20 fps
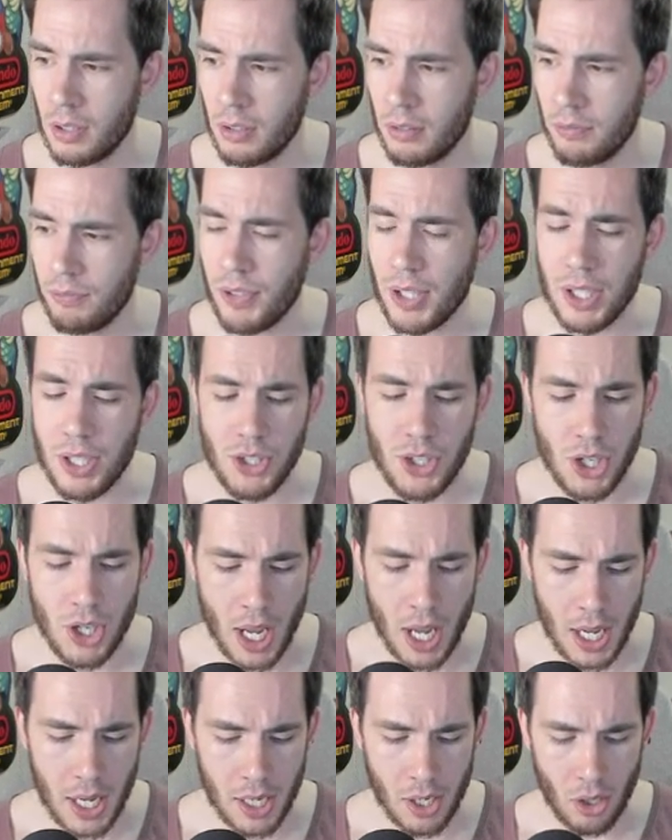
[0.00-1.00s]

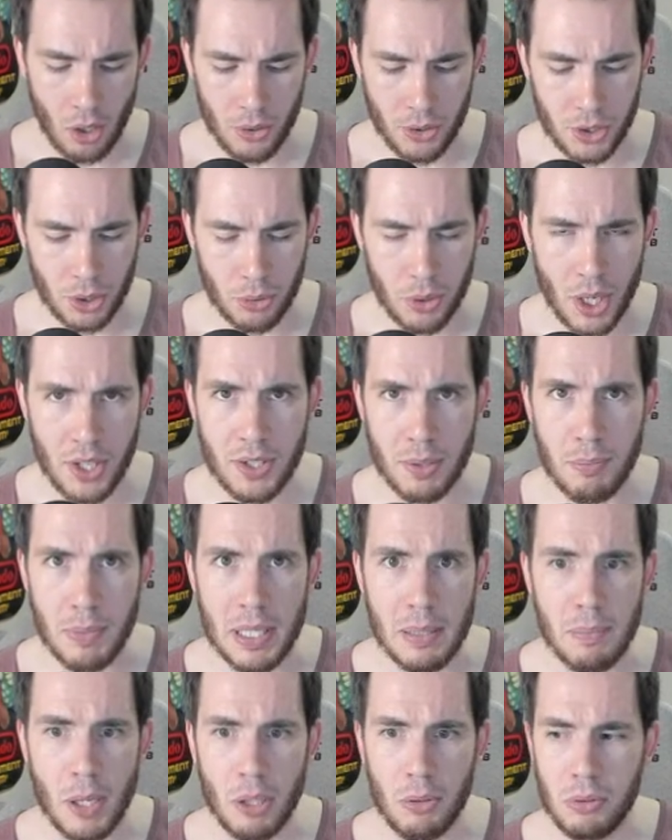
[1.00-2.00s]
VGA also does
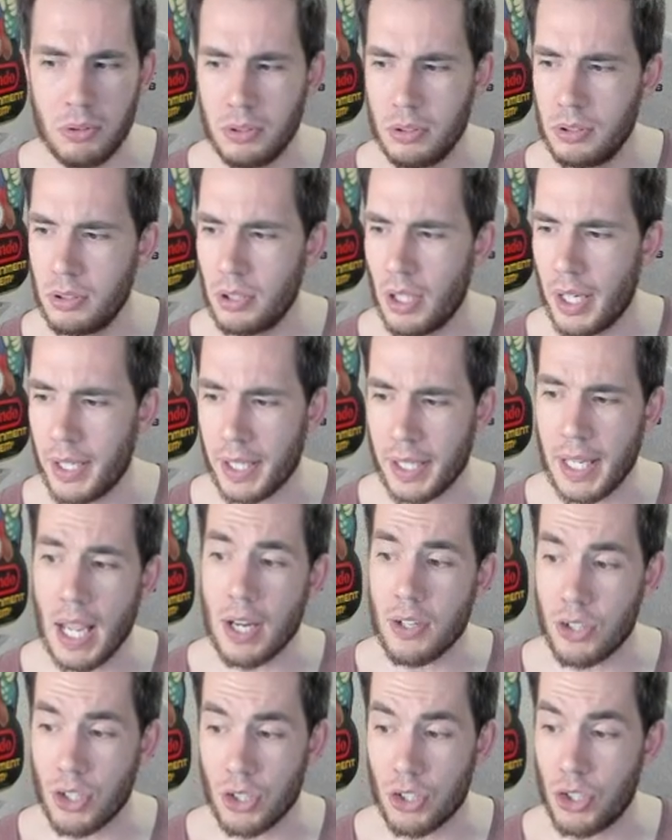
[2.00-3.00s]
Amiibo, and
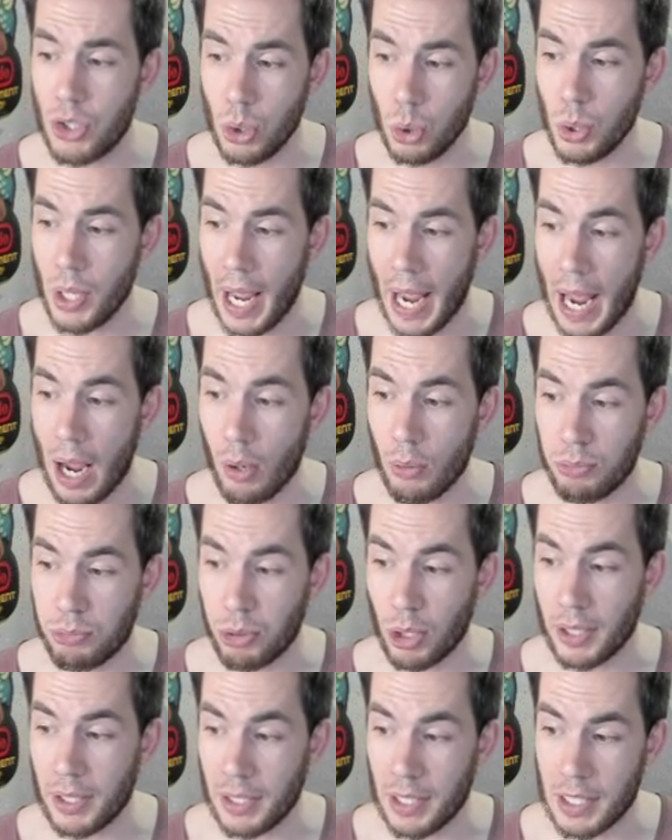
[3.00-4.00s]
again, just due to how
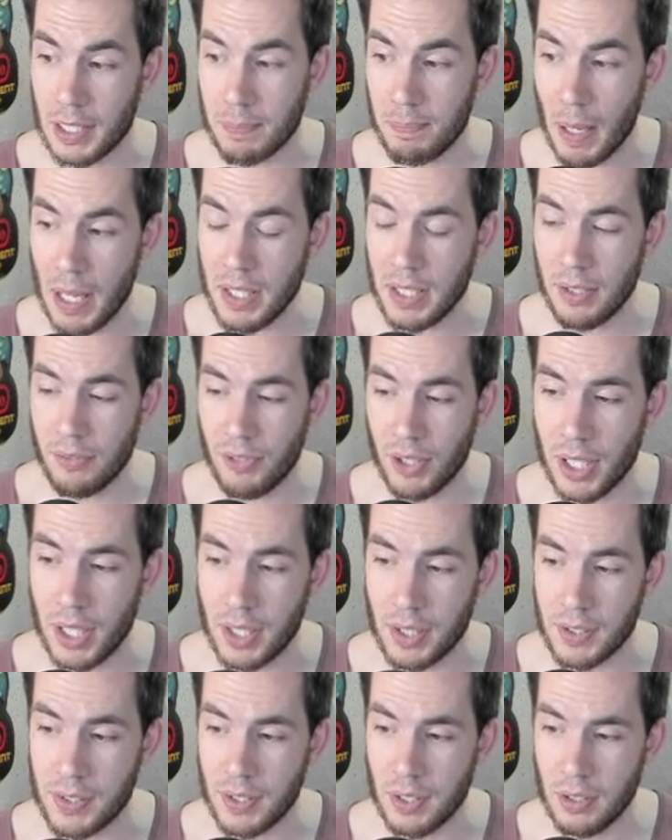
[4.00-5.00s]
freaking expensive it
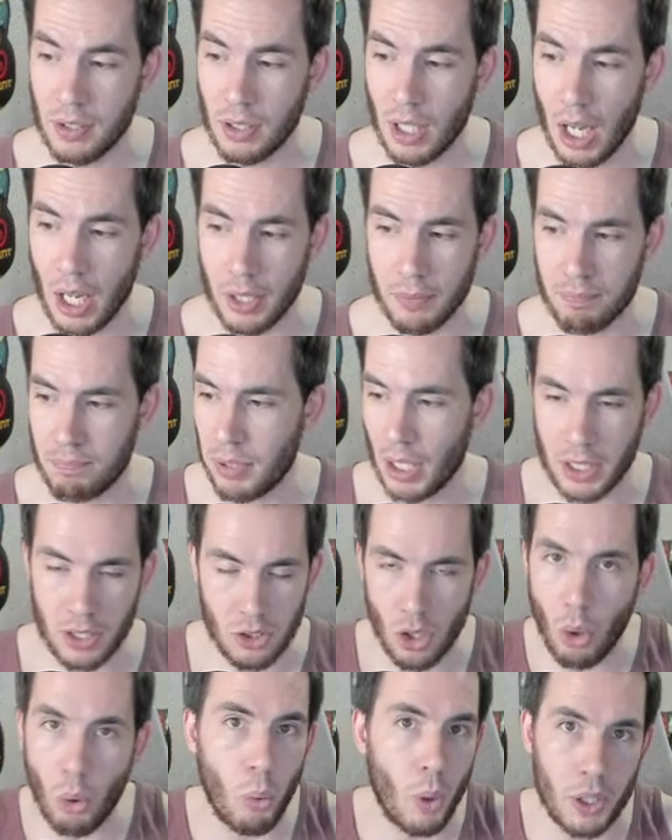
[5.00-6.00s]
is, uh, like
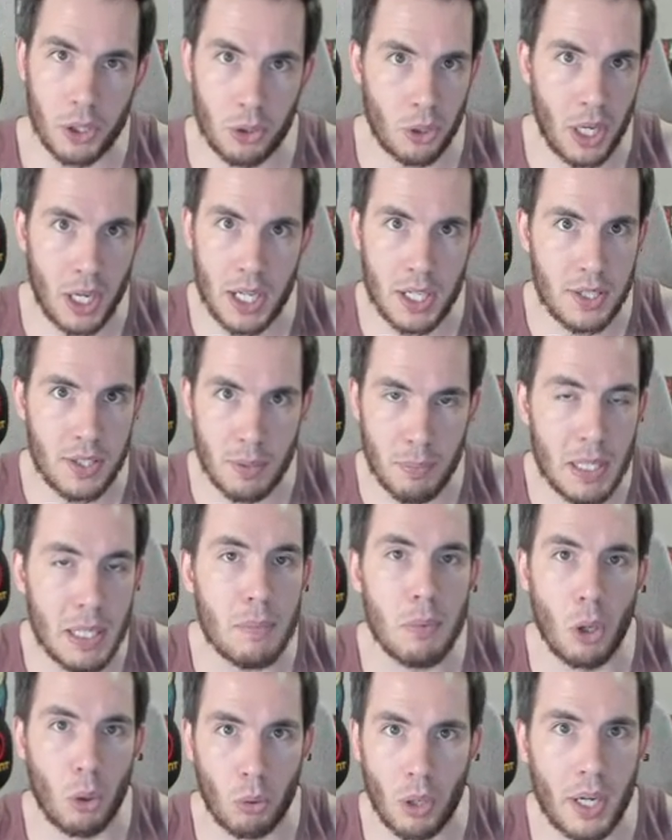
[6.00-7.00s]
no one grades
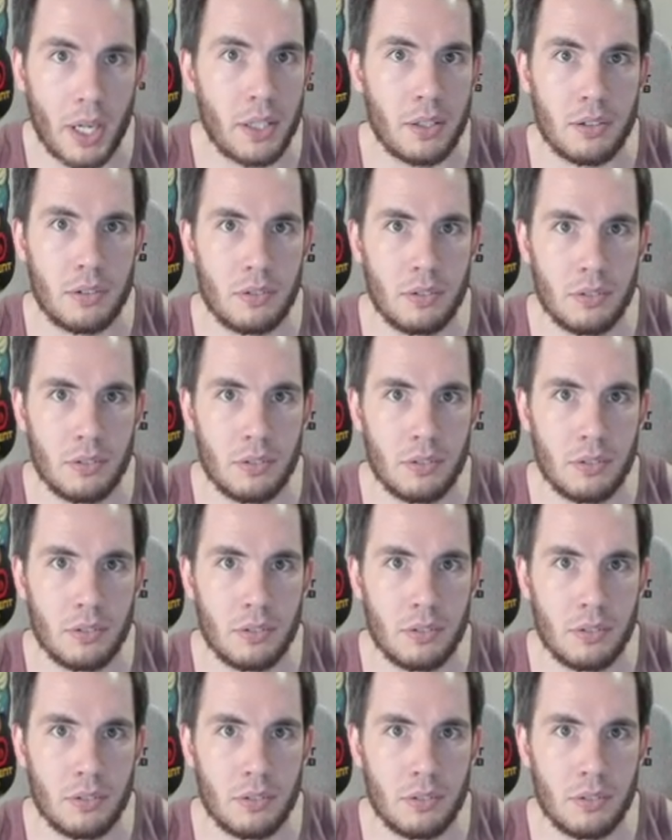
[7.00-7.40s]
Amiibo, right?